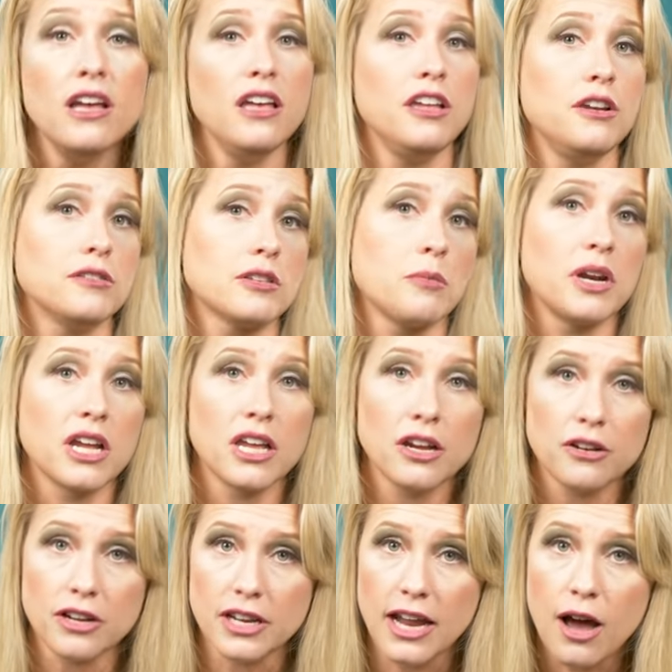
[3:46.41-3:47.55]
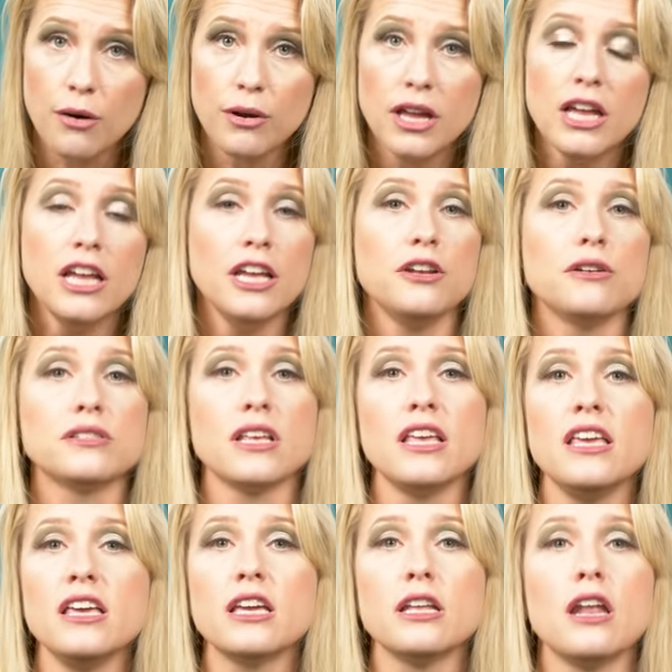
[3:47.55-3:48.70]
He knows I'm going to carry it out. He knows that
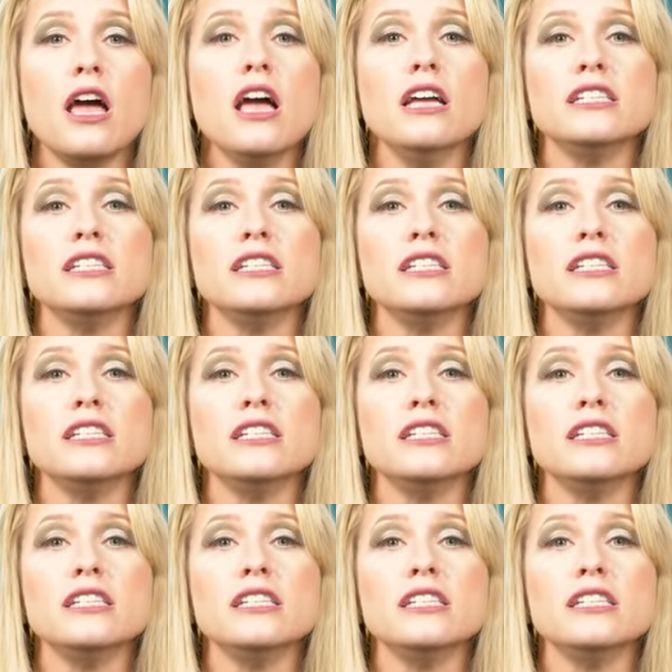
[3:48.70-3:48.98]
he can